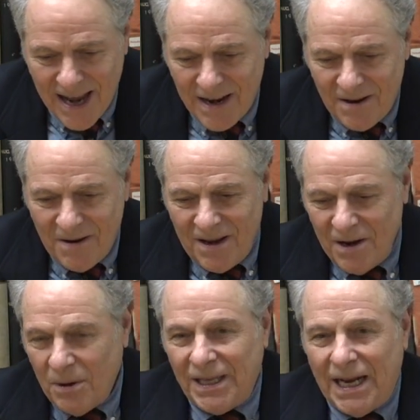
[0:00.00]
and you
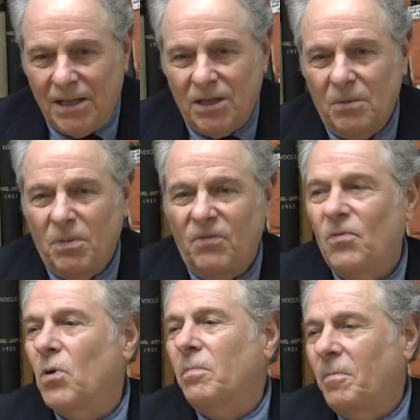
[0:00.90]
know, I'd get out there
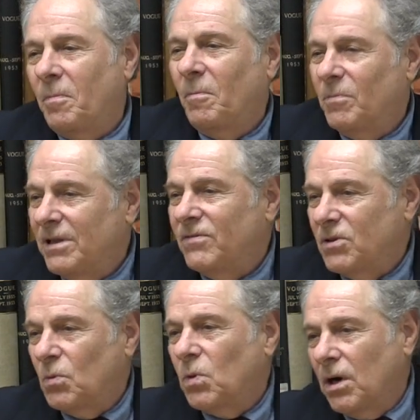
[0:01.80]
before leaving
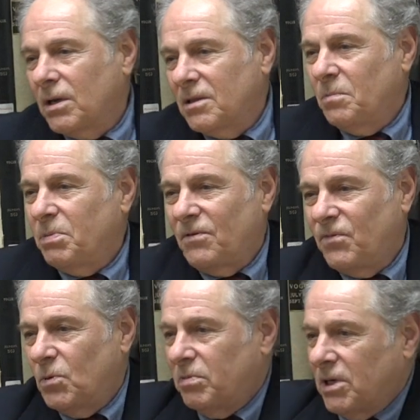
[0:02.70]
to work to put a
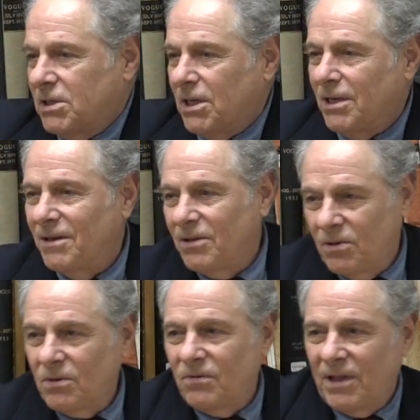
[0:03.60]
few bricks in, and it
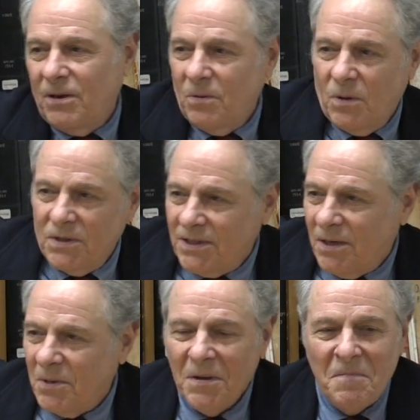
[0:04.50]
took like all summer